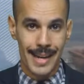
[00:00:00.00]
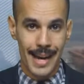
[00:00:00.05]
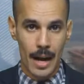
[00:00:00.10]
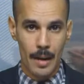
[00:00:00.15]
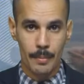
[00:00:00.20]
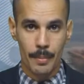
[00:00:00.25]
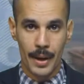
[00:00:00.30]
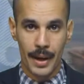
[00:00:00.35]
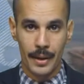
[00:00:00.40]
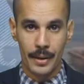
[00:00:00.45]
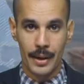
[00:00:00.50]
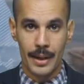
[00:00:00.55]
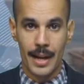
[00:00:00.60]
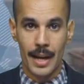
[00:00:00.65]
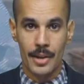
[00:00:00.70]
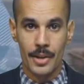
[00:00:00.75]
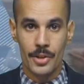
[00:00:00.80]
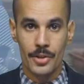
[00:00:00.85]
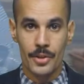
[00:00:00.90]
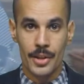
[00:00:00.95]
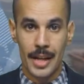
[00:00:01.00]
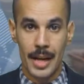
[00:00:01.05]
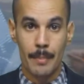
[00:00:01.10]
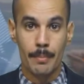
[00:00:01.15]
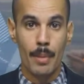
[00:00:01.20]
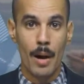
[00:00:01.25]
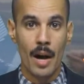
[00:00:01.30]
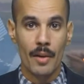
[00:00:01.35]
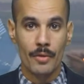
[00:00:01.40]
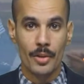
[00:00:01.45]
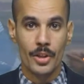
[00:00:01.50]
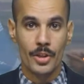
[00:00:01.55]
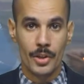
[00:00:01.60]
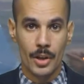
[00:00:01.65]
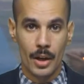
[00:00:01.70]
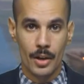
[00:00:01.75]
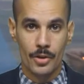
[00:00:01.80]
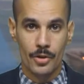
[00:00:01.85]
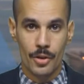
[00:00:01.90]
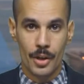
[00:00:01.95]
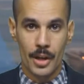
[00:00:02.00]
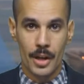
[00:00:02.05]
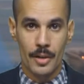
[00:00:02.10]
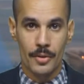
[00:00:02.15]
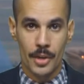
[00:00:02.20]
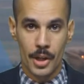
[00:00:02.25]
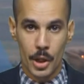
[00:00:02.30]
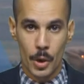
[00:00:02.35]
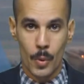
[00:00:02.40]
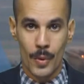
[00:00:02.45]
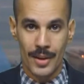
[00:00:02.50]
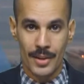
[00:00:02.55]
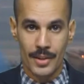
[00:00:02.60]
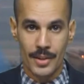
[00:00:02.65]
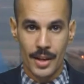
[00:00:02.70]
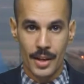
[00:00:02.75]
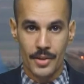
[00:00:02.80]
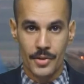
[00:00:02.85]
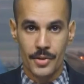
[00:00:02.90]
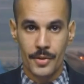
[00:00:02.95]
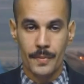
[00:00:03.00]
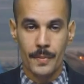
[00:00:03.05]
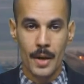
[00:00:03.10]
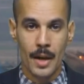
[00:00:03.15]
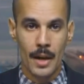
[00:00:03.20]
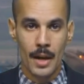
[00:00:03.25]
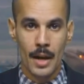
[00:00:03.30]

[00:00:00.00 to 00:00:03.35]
campaign against the impoverished country, the UN says.